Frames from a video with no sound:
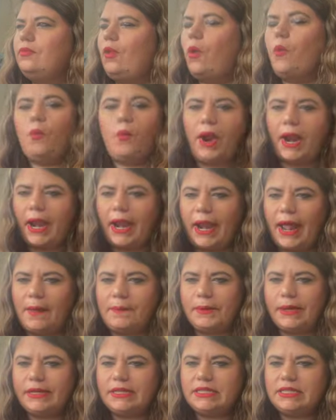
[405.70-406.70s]
what had
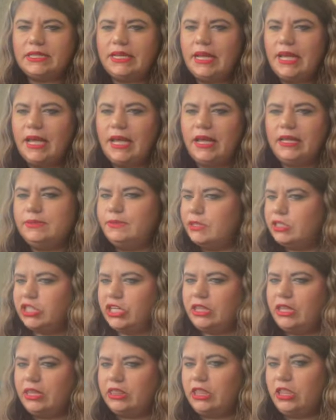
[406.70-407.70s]
happened, especially
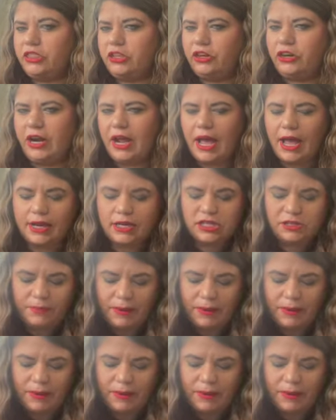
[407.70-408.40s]
in like the third act.